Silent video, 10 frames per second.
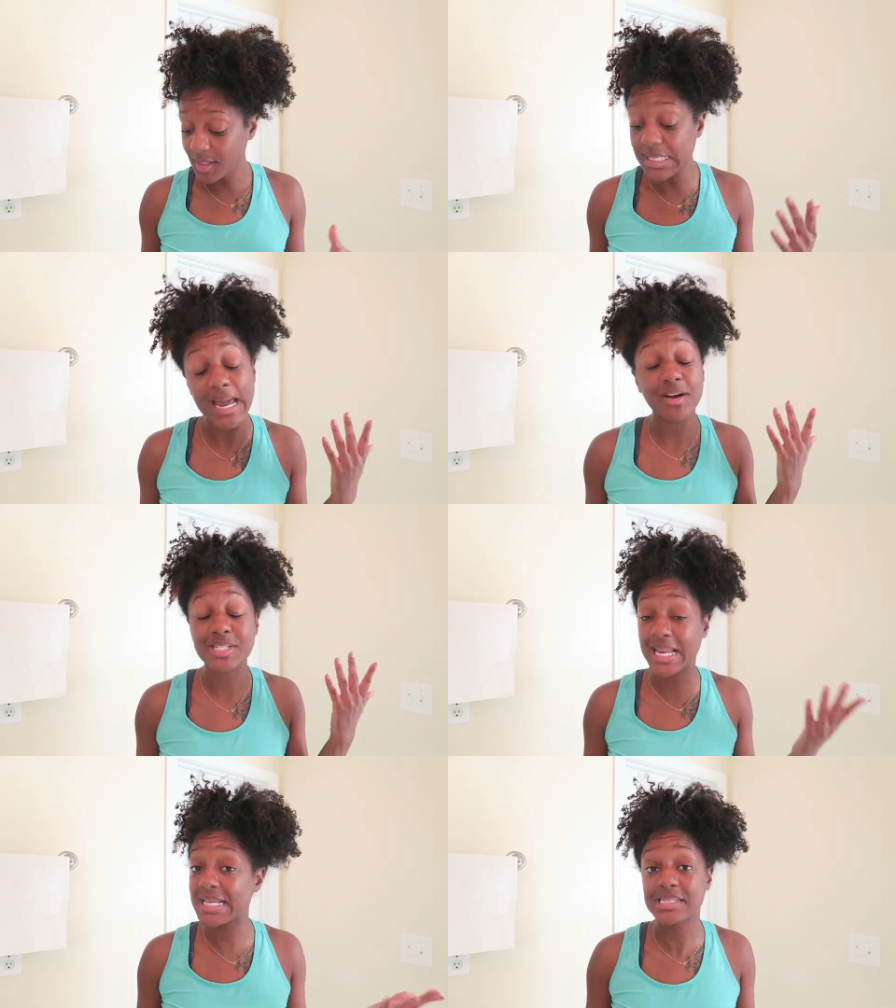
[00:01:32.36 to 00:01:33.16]
Now,
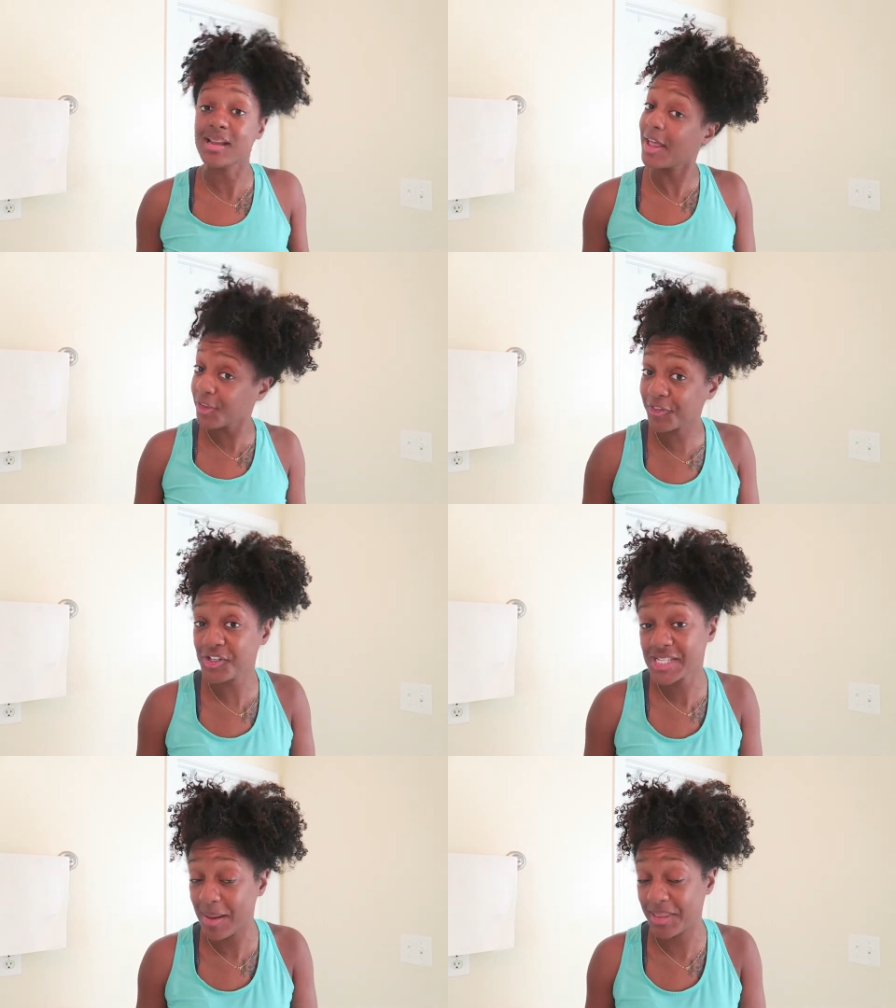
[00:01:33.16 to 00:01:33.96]
today is not the
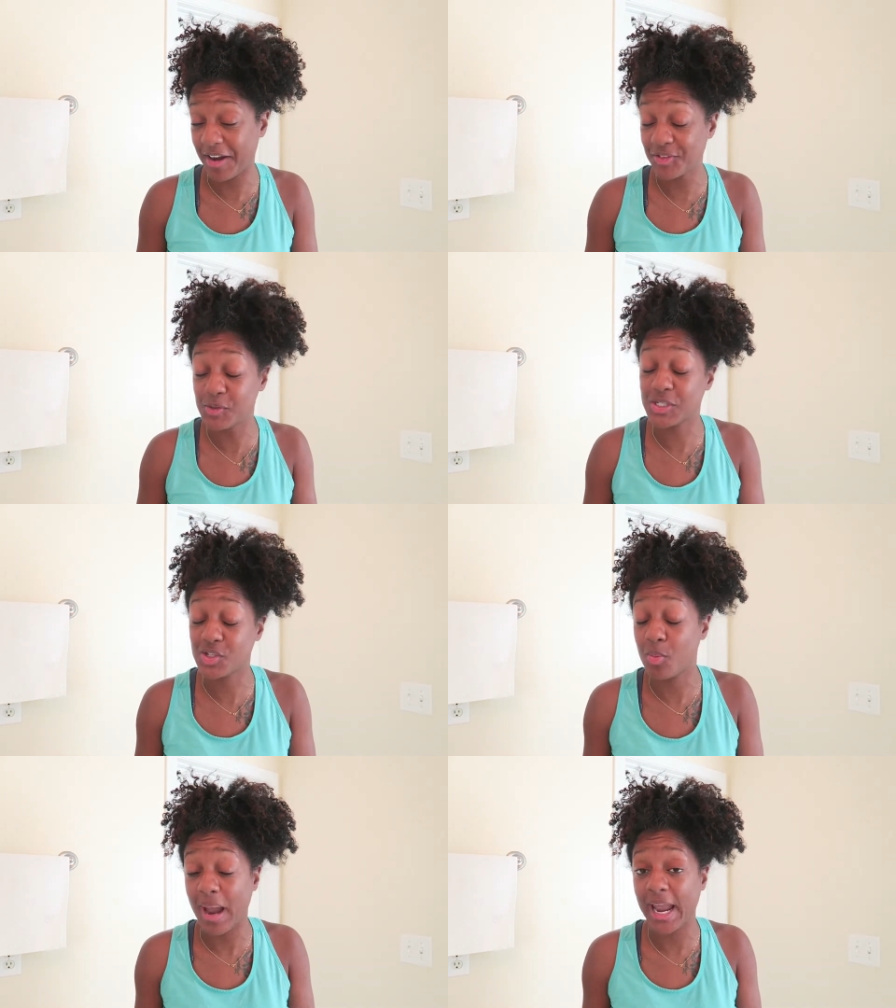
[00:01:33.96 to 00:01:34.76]
first time that I've used
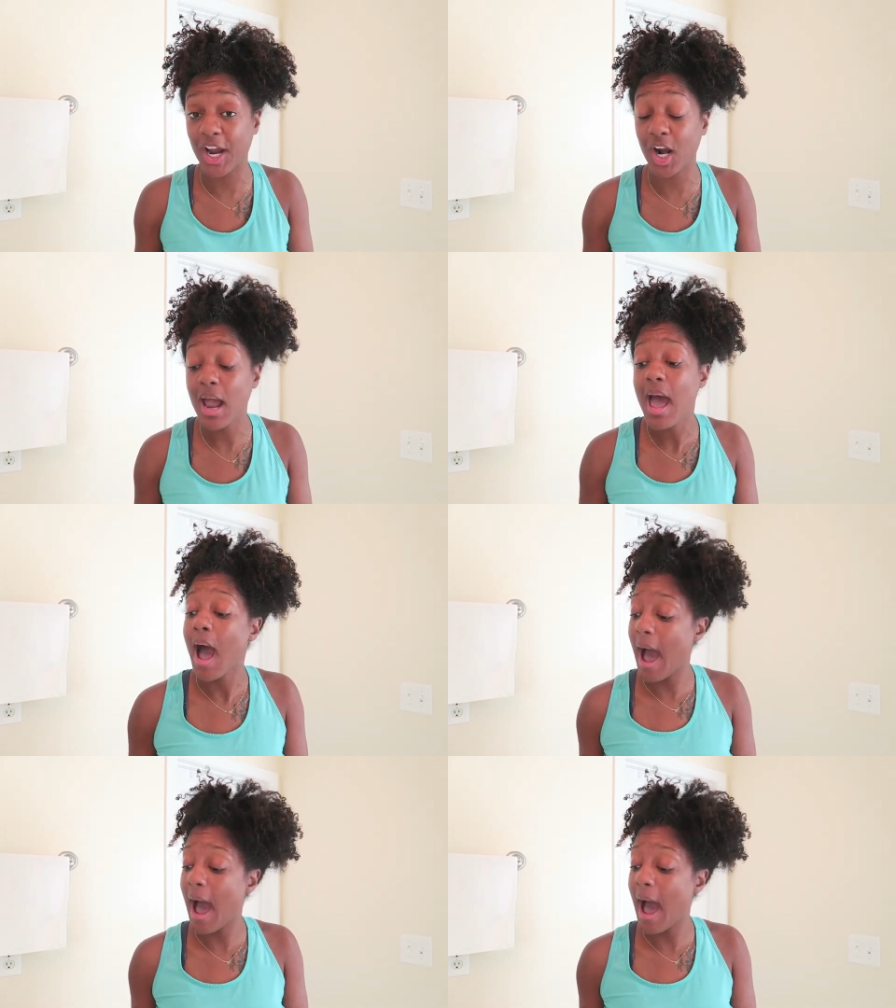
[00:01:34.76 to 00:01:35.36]
this on my hair.